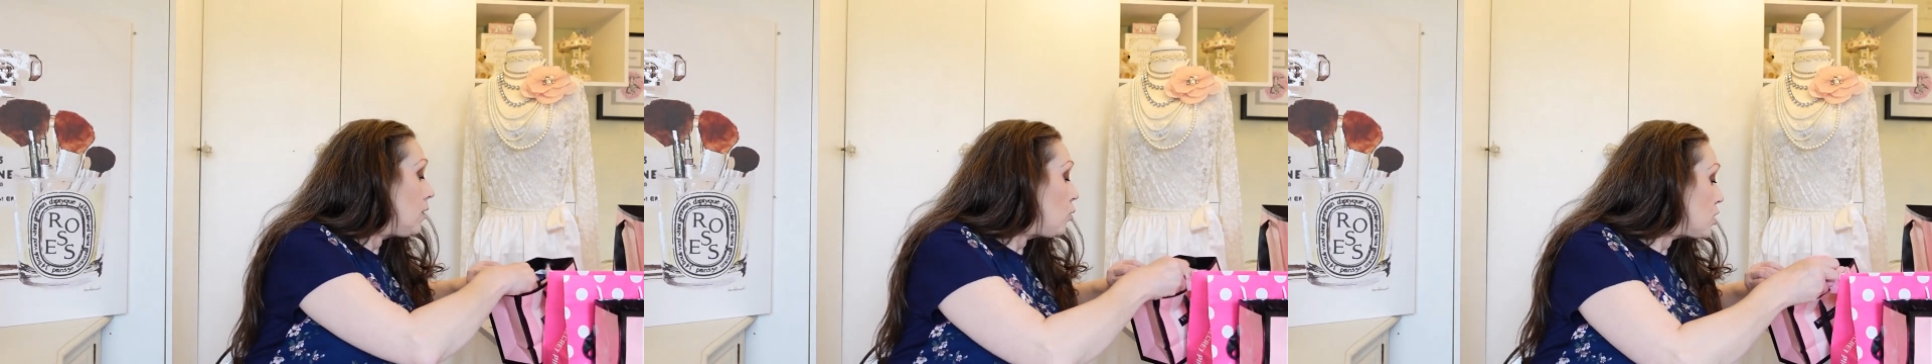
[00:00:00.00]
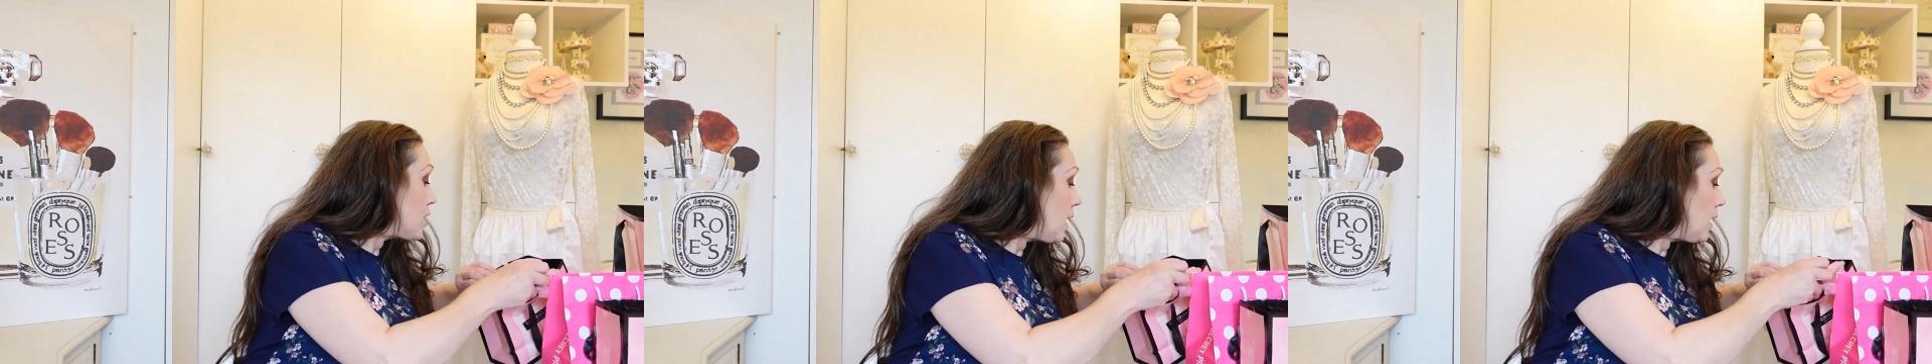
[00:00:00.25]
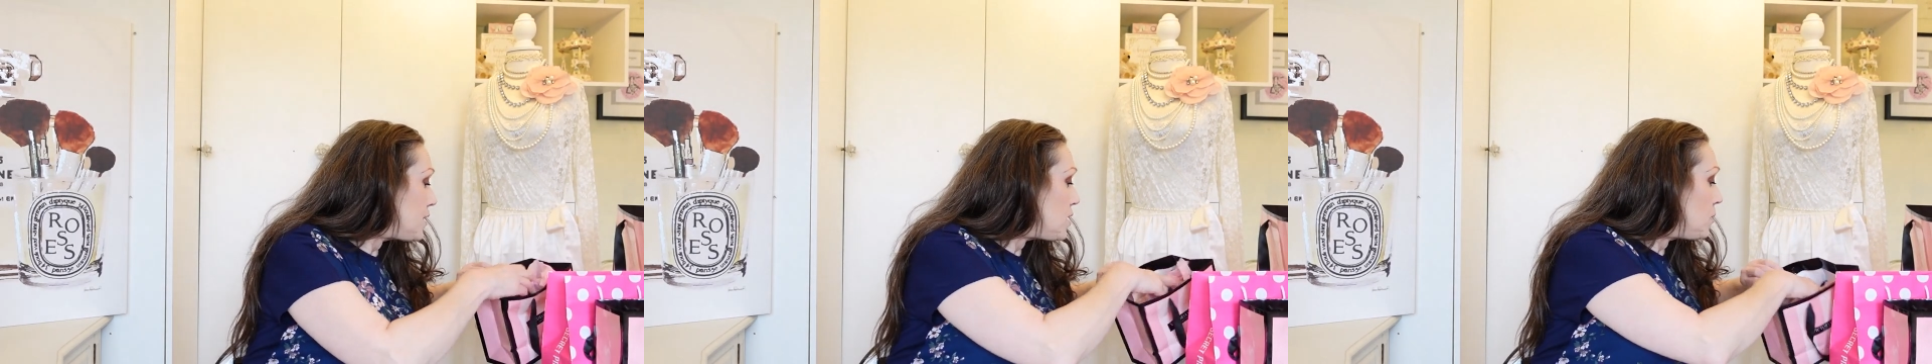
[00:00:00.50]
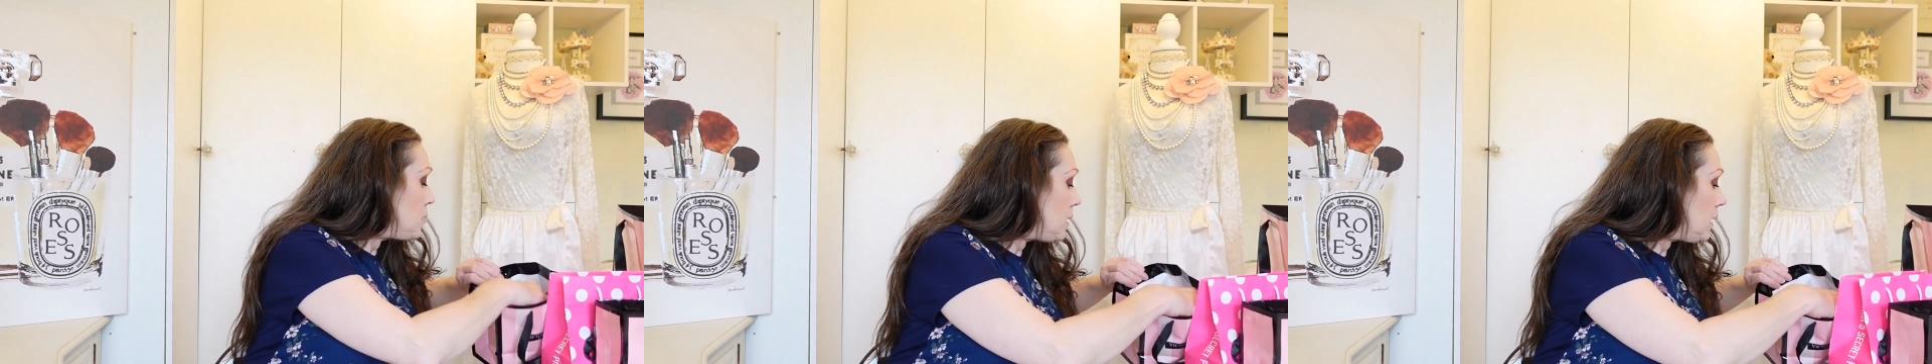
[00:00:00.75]
Or shall I
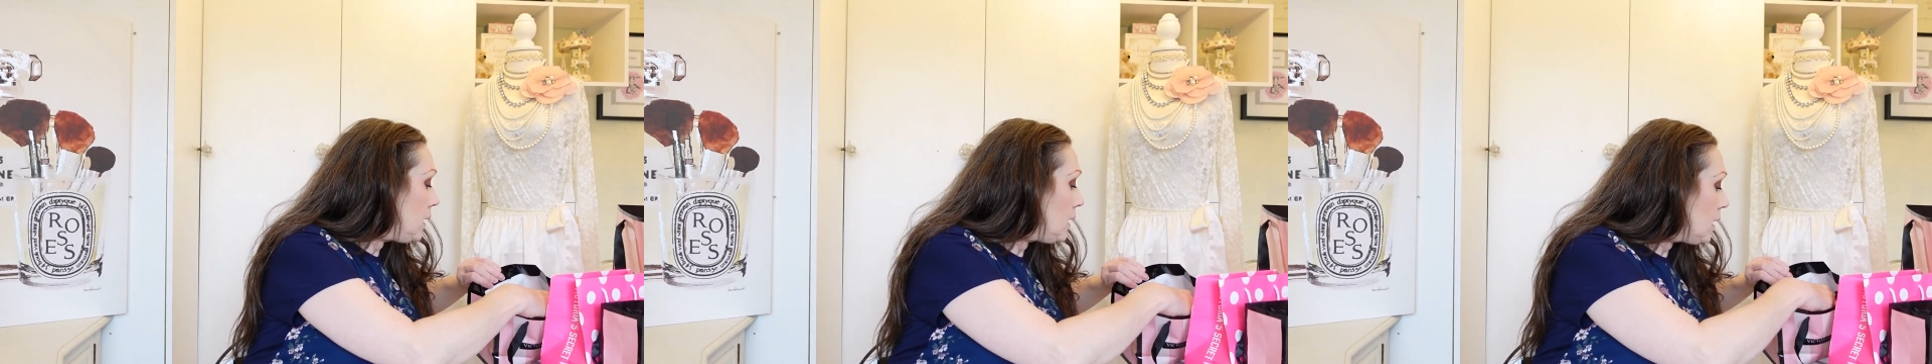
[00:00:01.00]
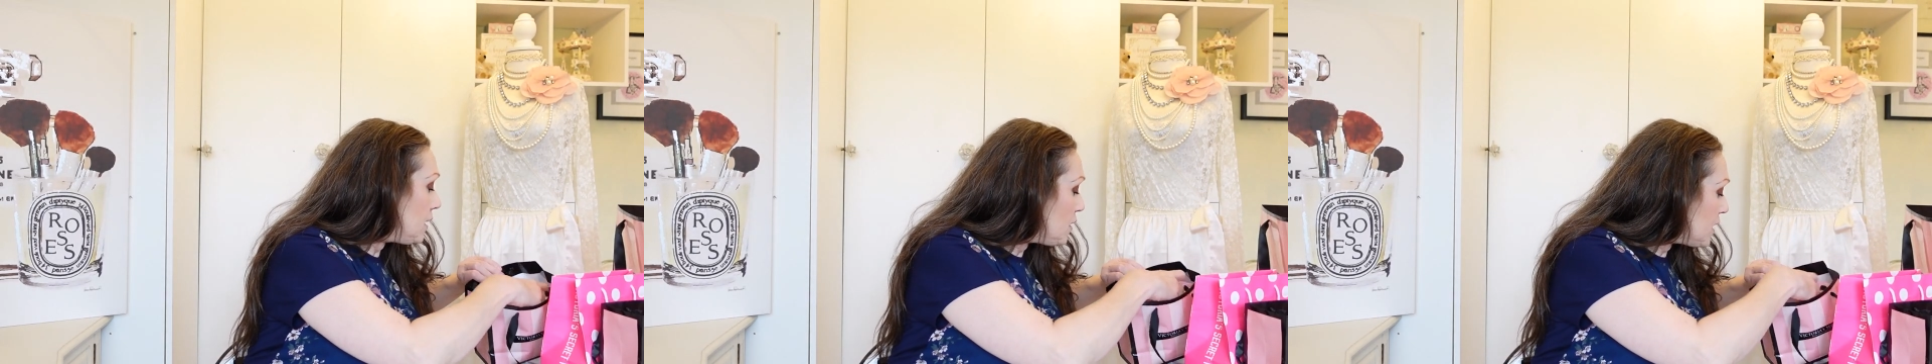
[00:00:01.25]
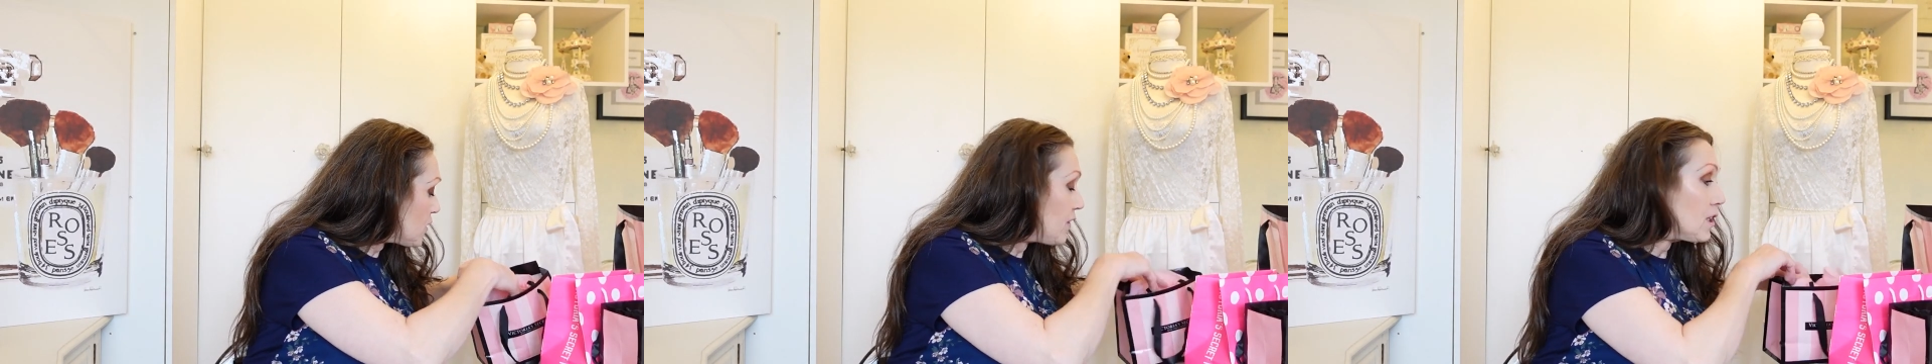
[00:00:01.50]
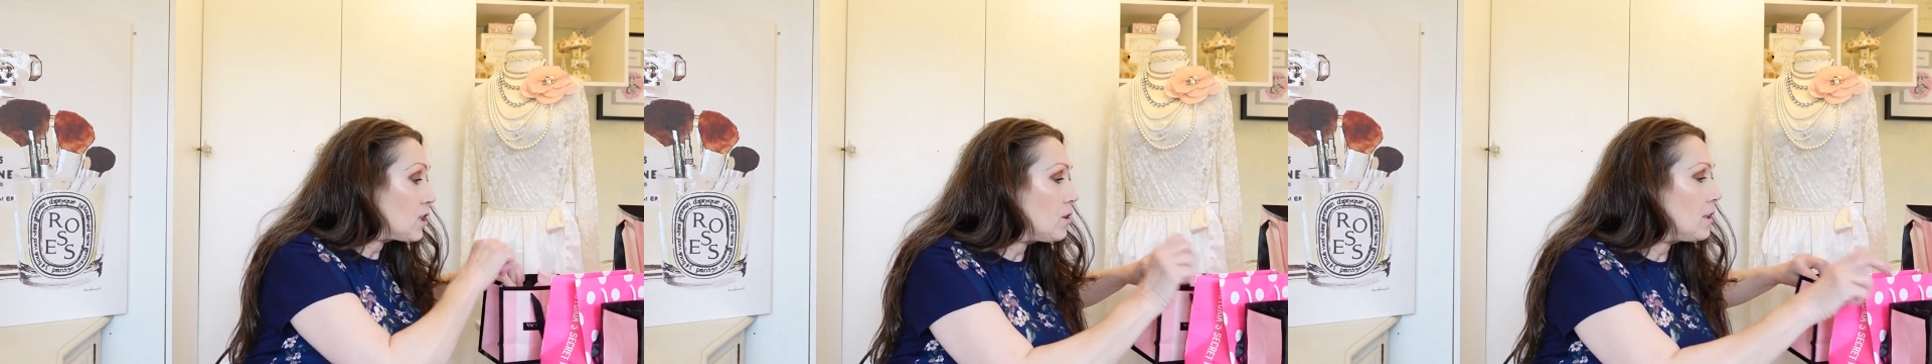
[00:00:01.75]
do the, no, that's
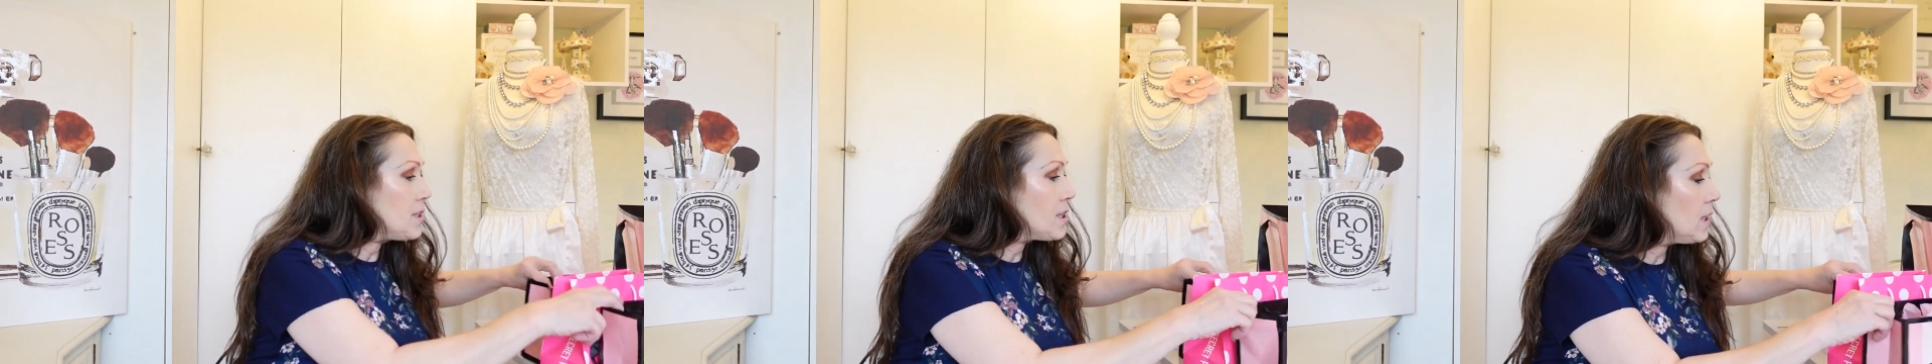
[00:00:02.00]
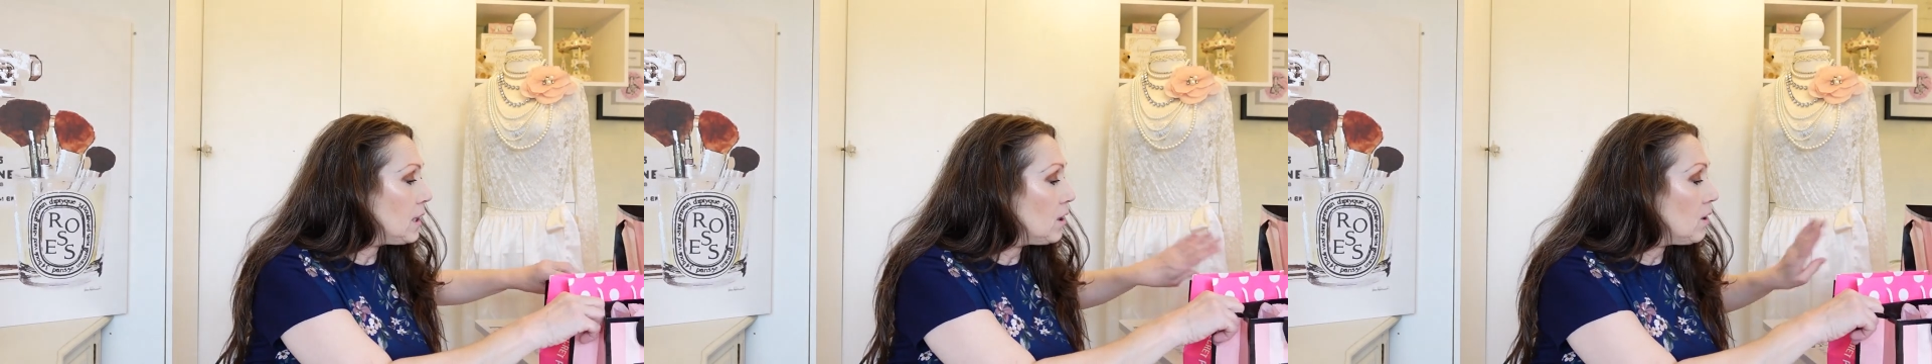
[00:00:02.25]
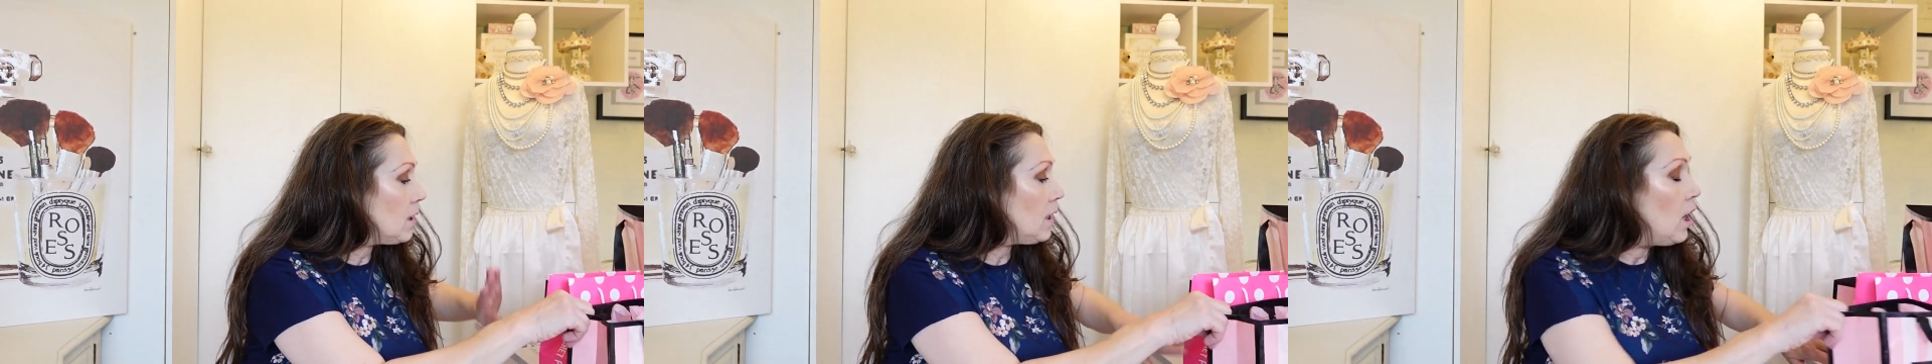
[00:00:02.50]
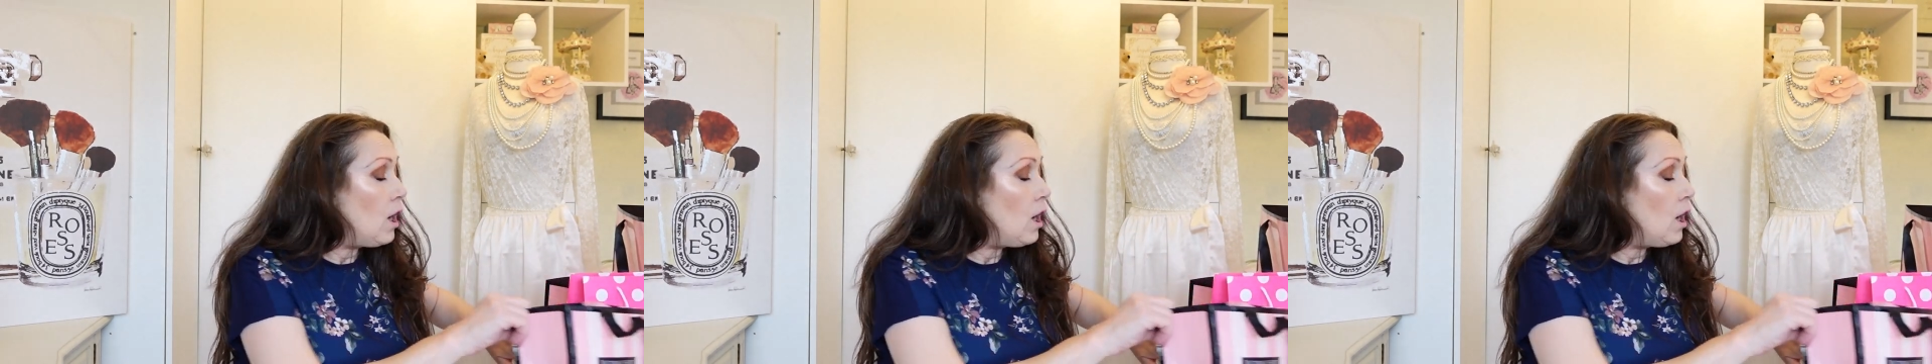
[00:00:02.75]
Victoria's Secret.